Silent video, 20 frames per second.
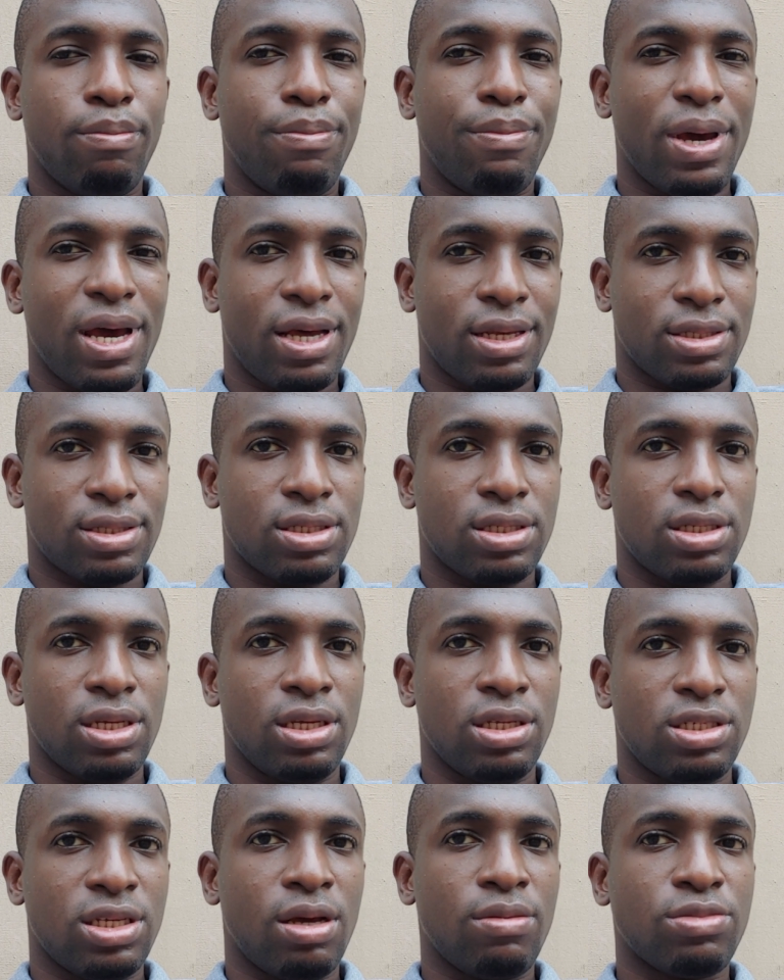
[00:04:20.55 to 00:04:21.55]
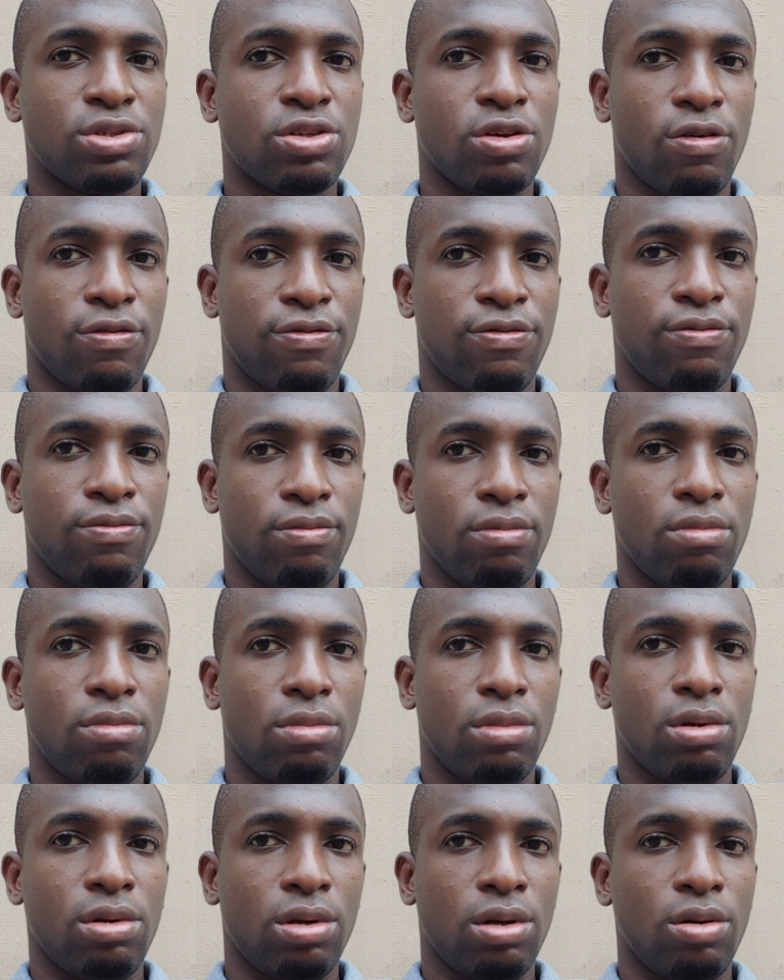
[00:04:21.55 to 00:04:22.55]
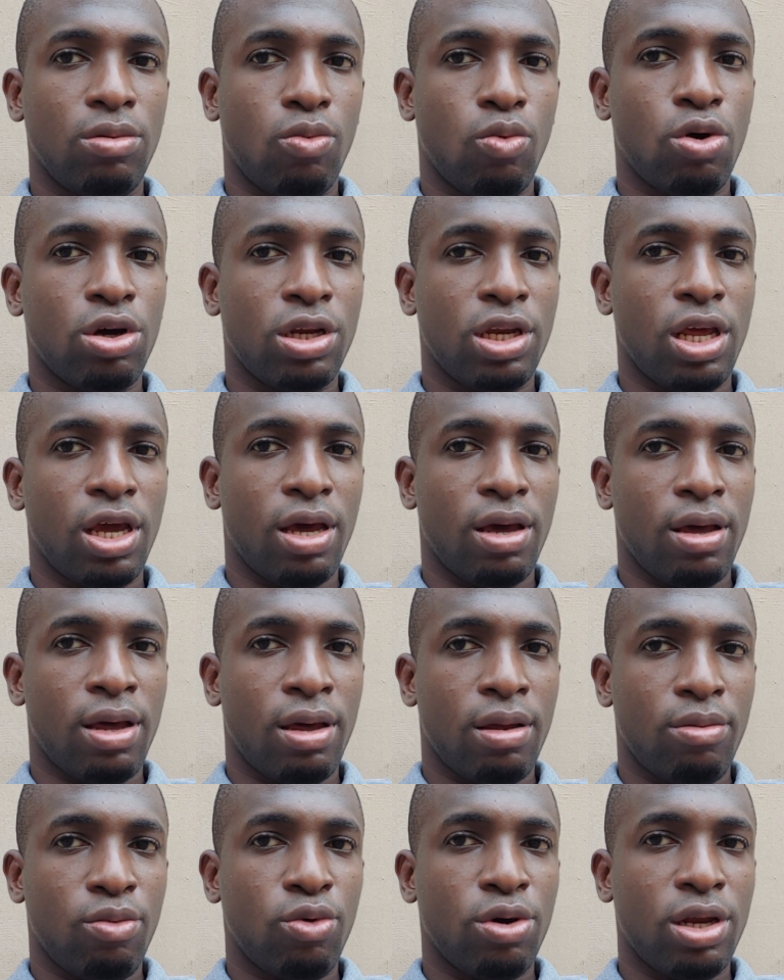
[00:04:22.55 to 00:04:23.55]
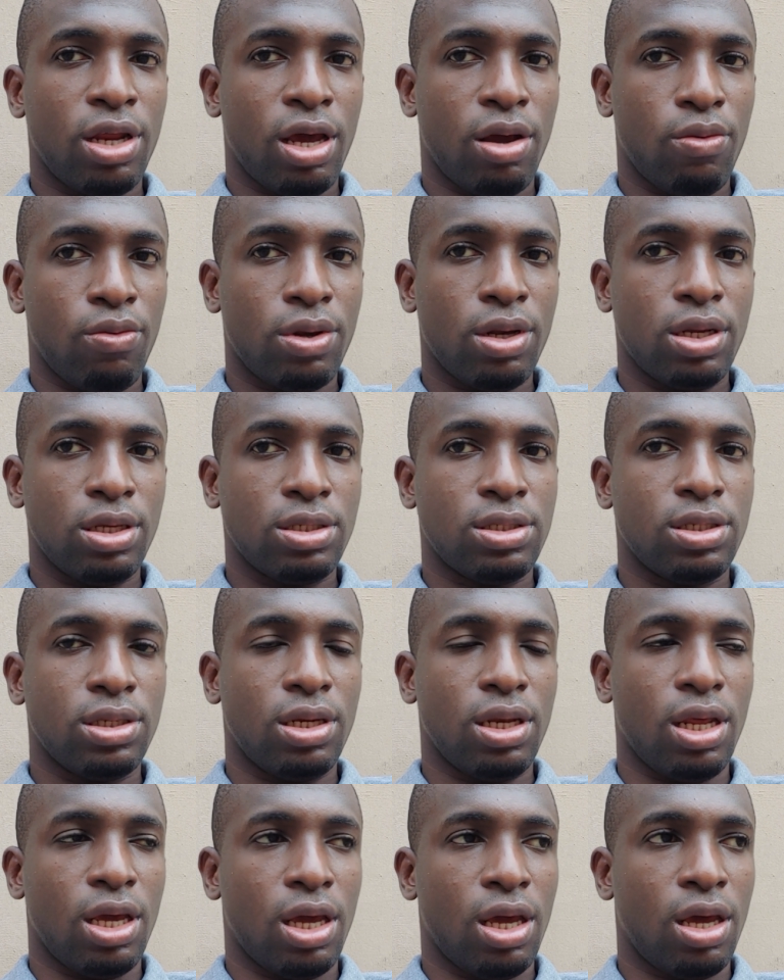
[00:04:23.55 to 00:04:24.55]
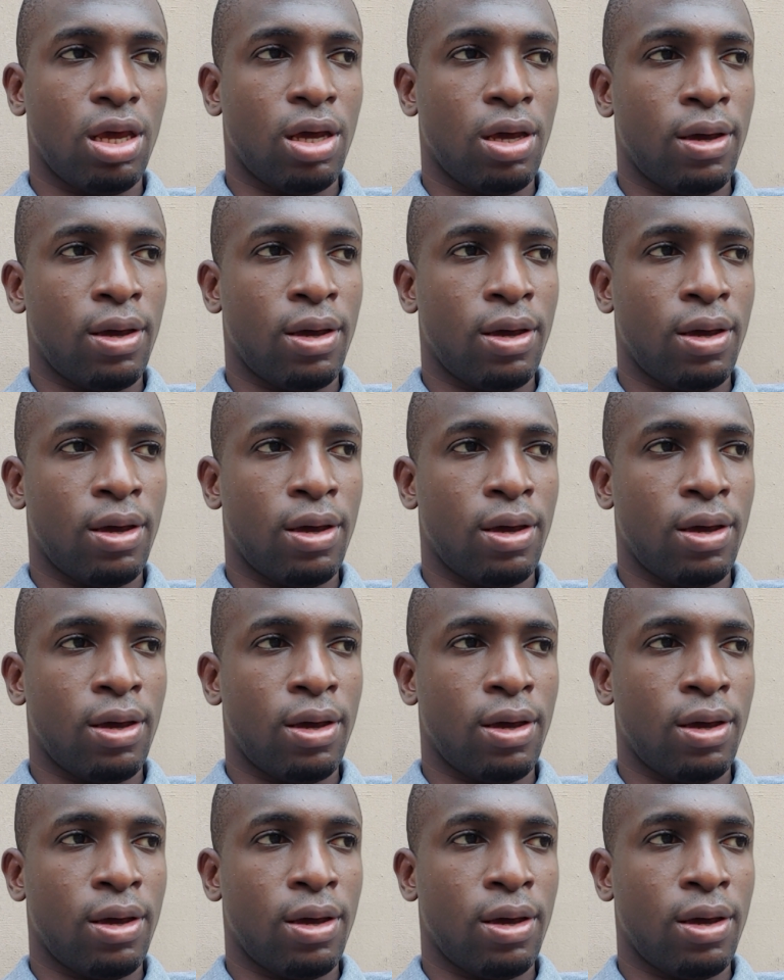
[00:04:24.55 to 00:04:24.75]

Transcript: best in terms of what they are releasing. They